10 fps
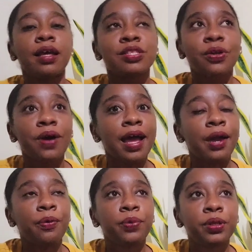so
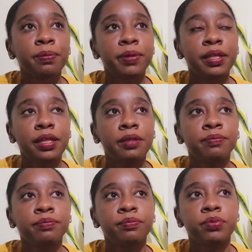I will be
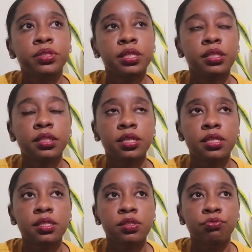putting this